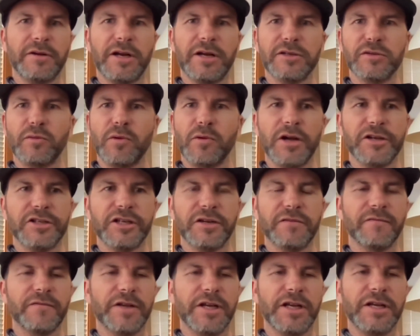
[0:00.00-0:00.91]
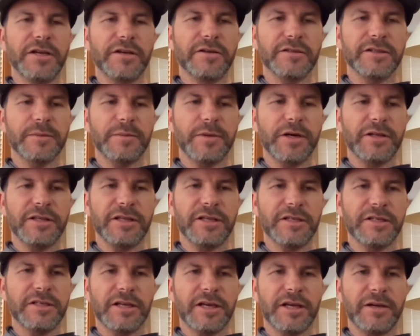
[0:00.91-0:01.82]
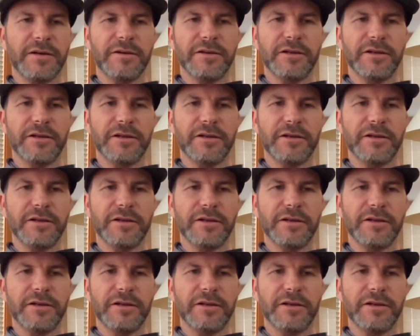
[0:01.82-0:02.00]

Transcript: And I was watching videos about these like